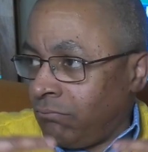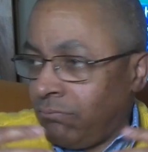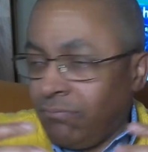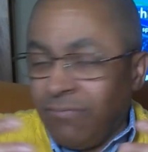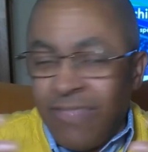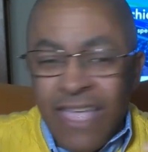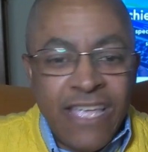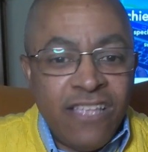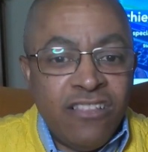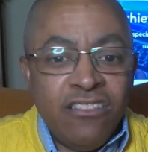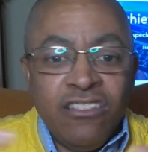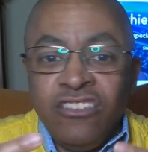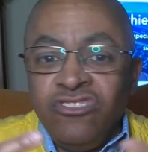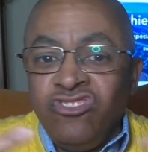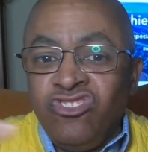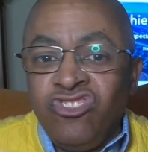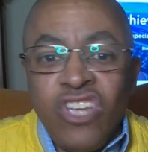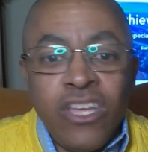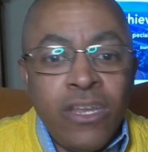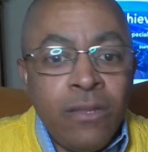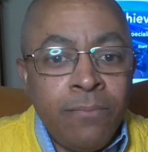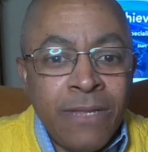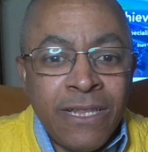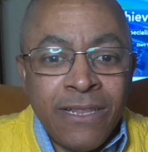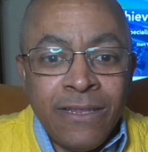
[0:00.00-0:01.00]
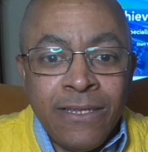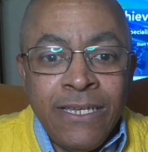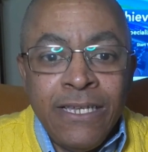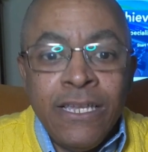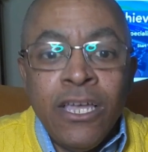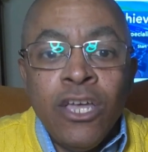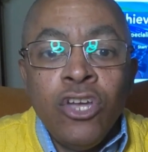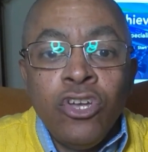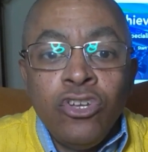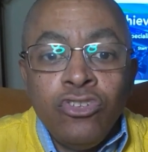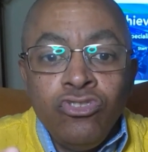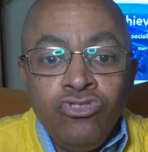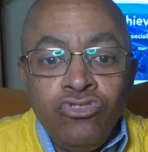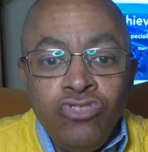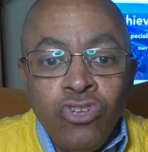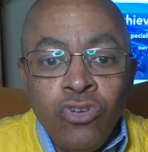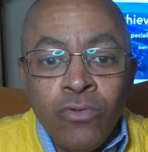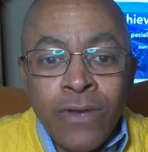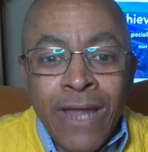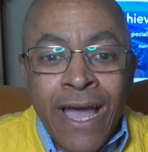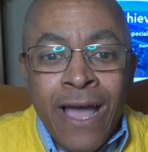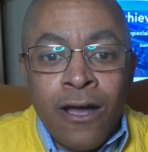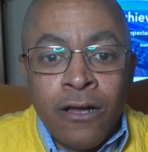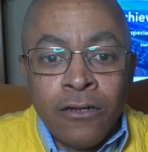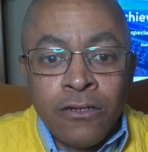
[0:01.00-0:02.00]
they legitimately do
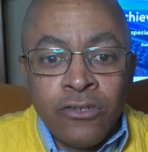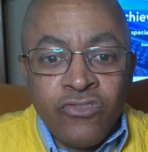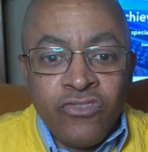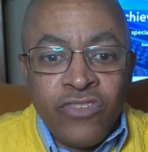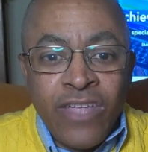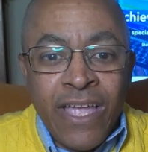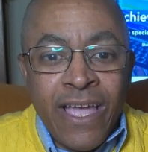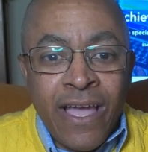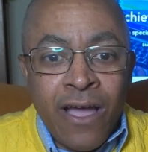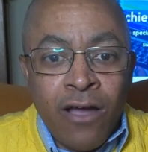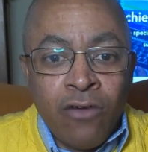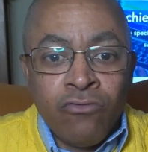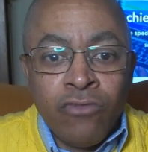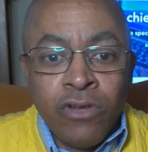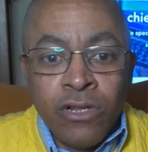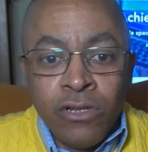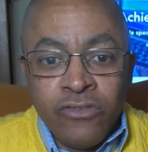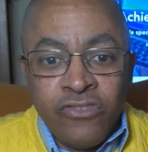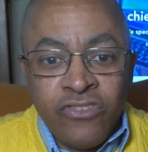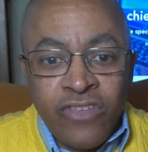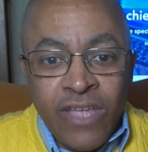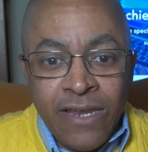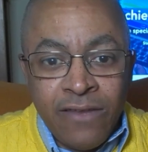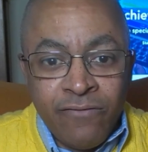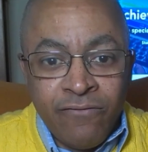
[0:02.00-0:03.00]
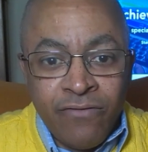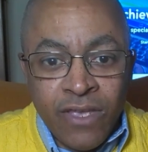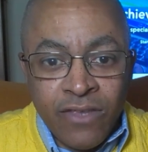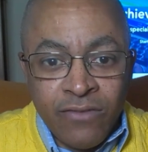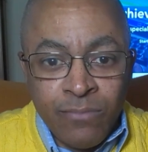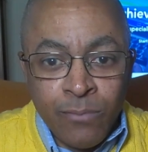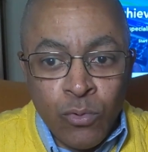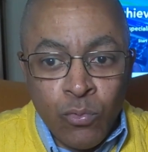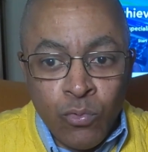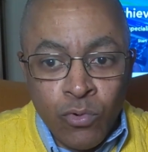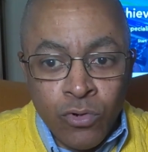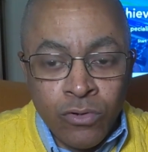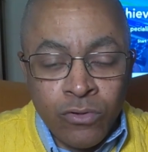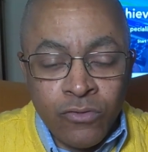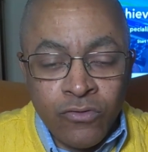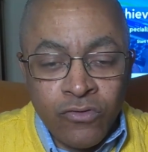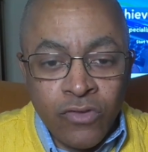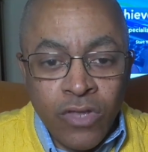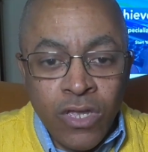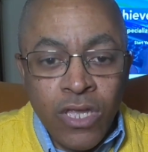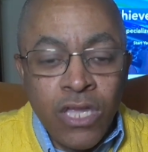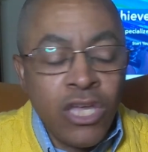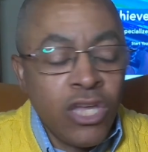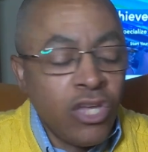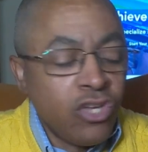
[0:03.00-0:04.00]
not understand how real estate investment works.
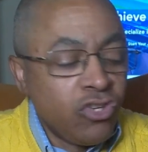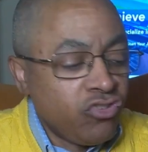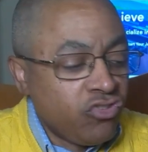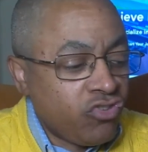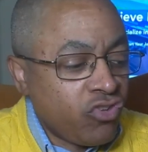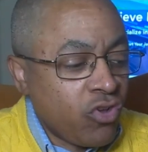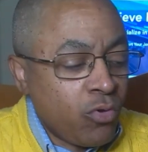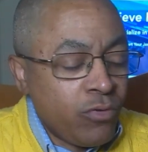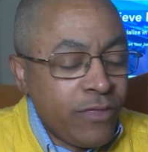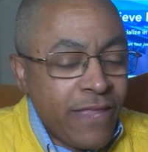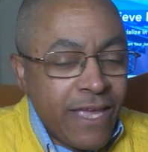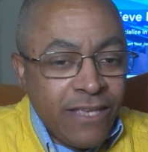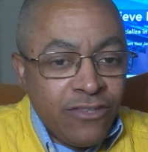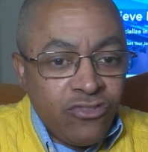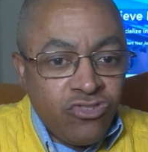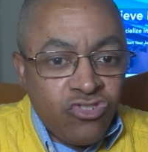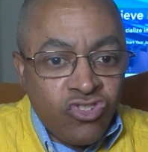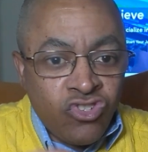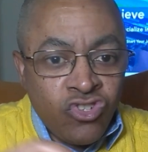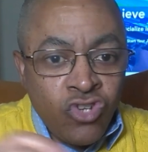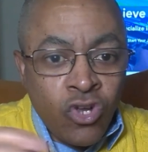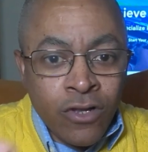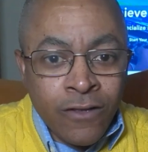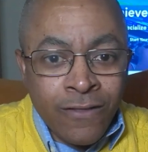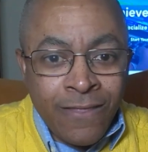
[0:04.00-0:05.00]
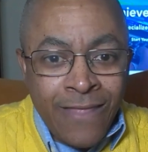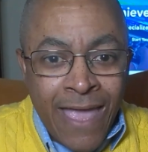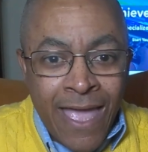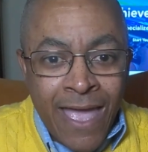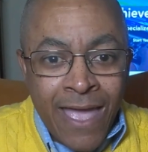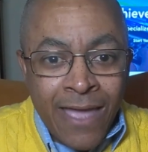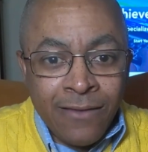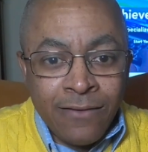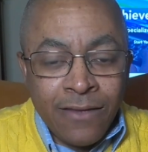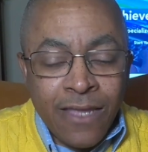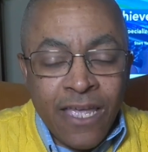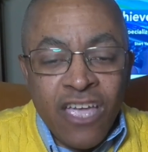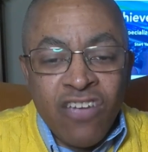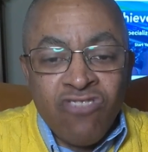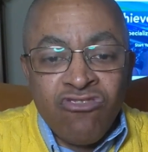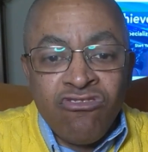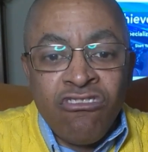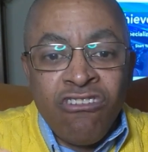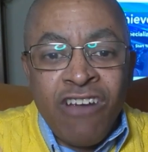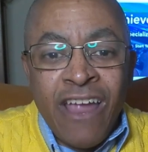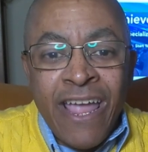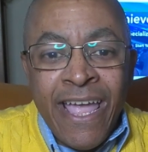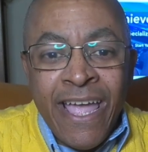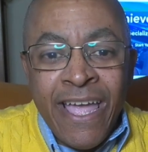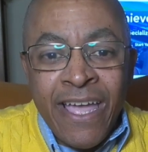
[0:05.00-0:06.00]
So they took that and
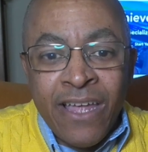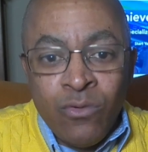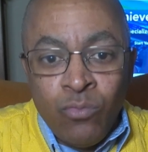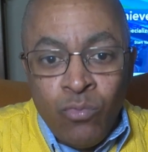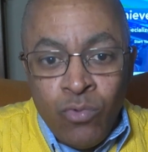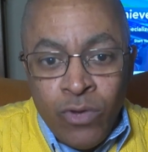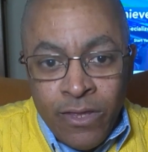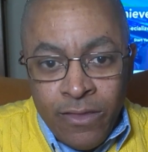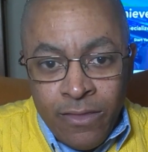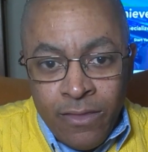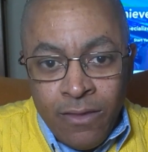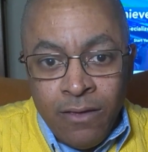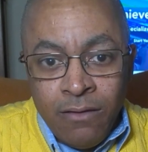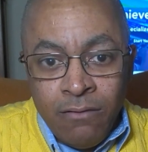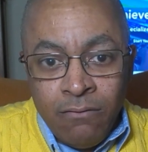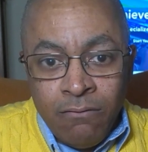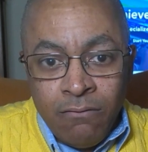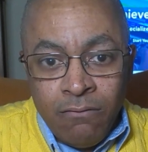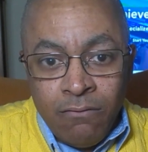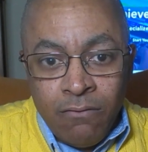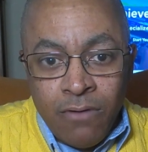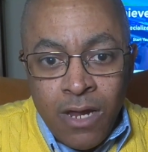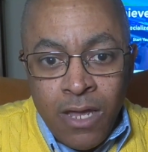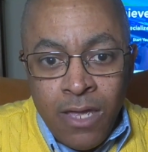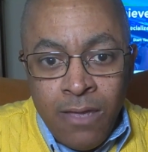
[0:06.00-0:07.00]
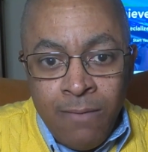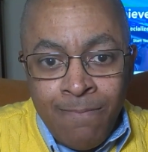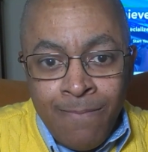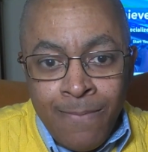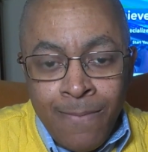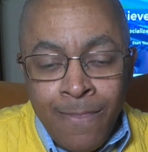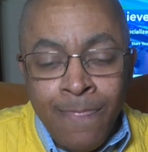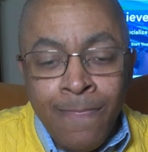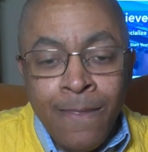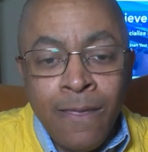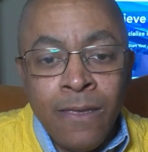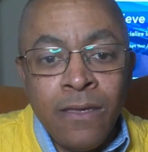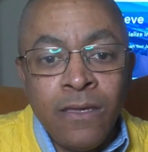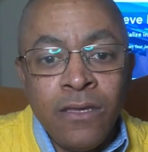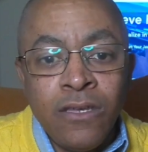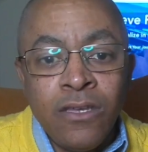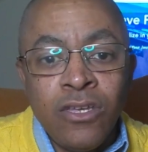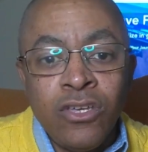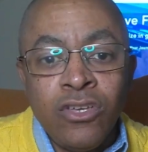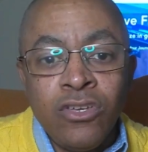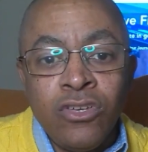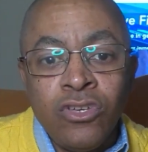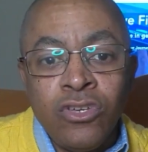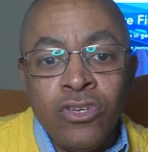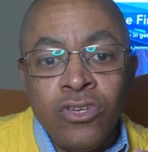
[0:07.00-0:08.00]
ran with it, right?
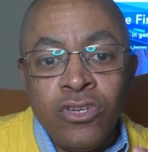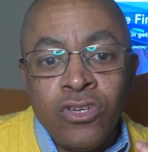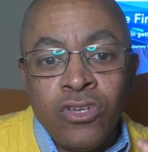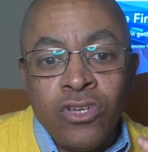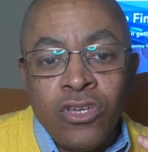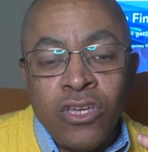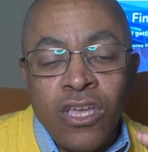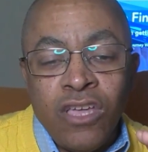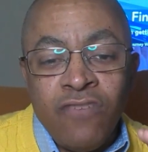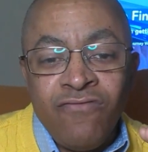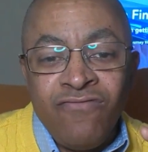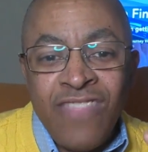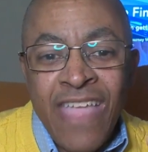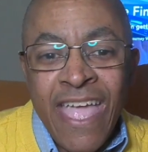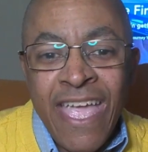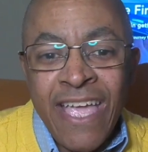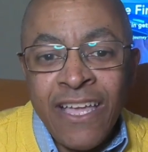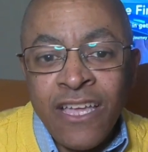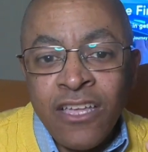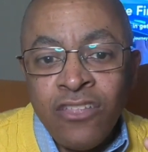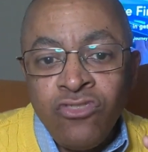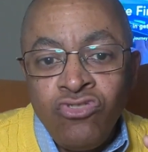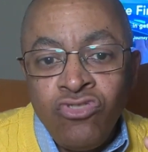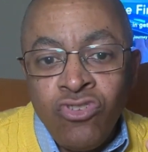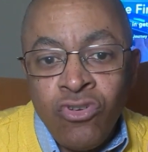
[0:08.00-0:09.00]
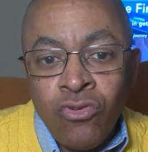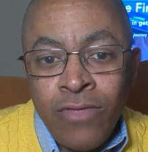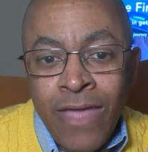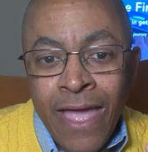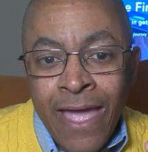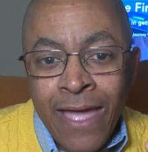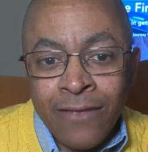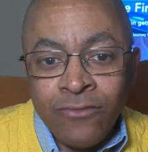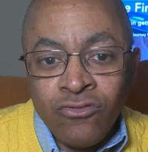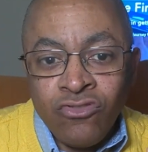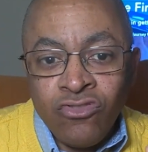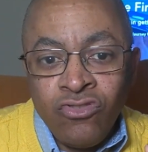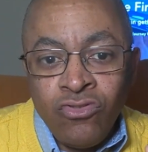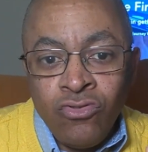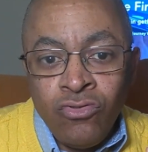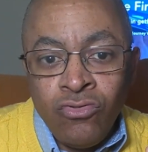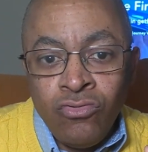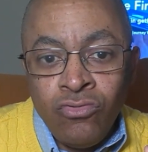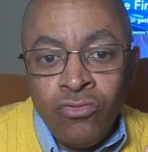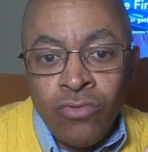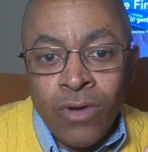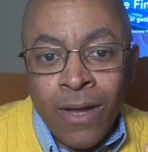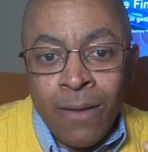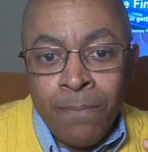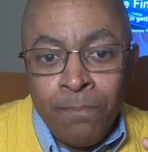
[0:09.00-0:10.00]
If they can do that
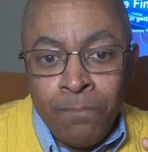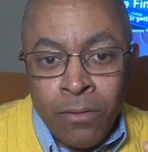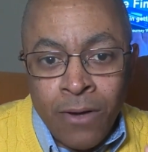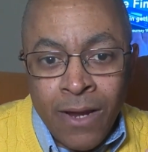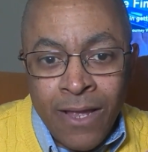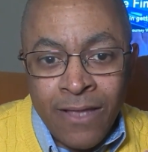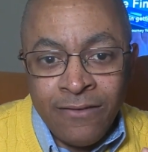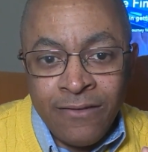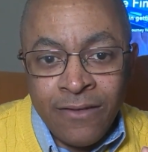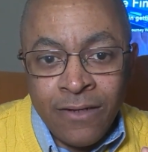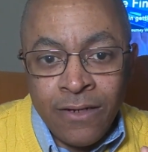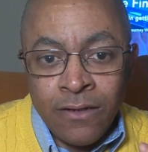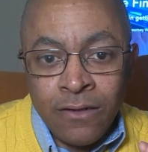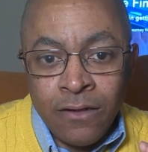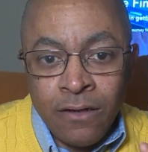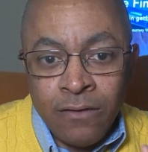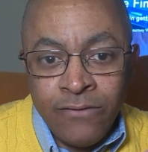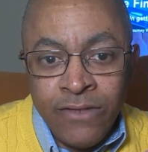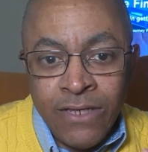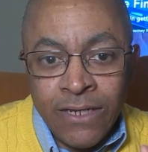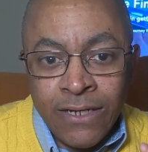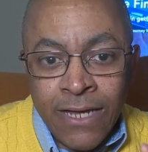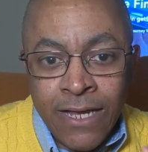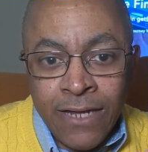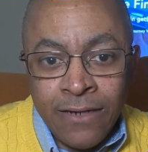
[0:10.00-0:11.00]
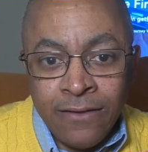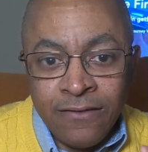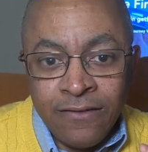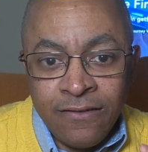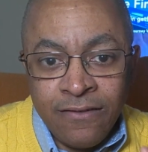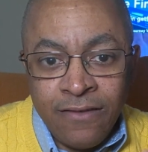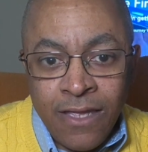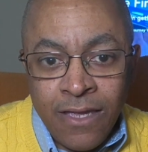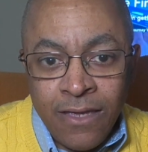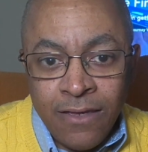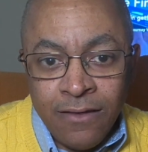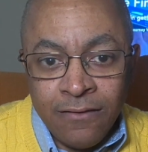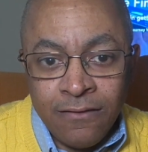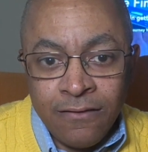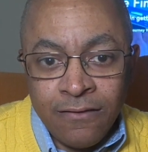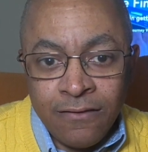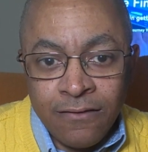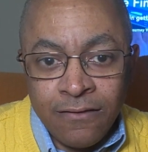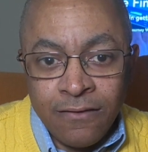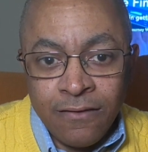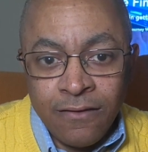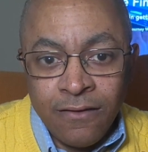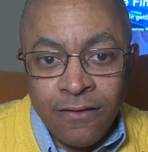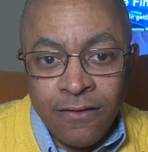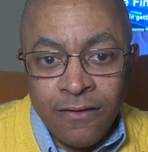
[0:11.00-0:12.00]
to a president of the United States,